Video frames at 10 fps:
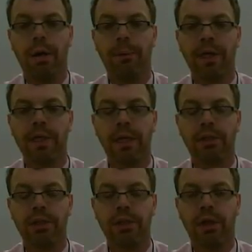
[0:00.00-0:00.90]
I
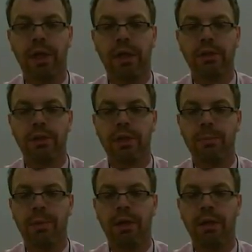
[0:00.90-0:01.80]
can't see your hands because
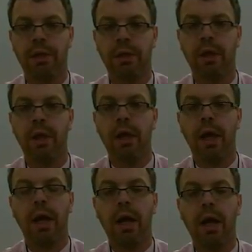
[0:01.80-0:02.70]
I'm not here.
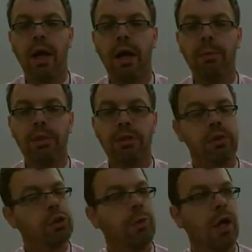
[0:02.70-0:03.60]
Ms.
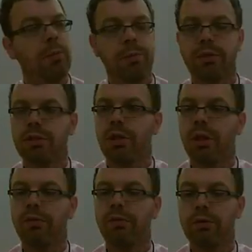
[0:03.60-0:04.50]
Kirschbaum or Mr.
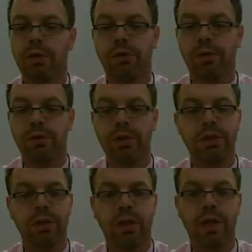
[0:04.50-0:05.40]
Sullivan, who's ever
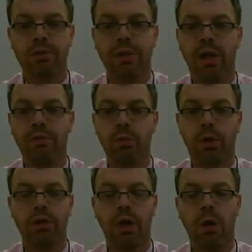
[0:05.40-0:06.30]
teaching the class right now, if you
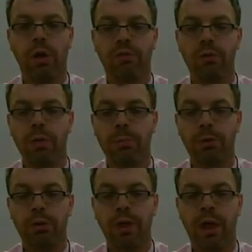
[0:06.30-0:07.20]
want to call on a few people,
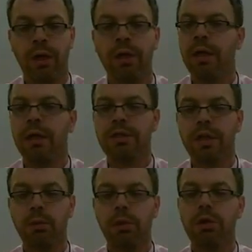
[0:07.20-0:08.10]
you can. Does
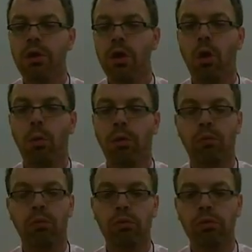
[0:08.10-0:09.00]
anyone know what
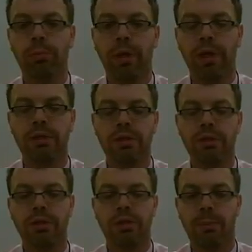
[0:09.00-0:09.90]

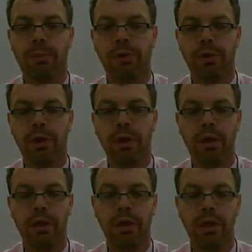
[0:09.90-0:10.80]
rule-based summary
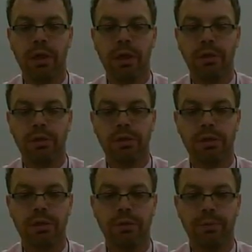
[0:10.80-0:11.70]
is?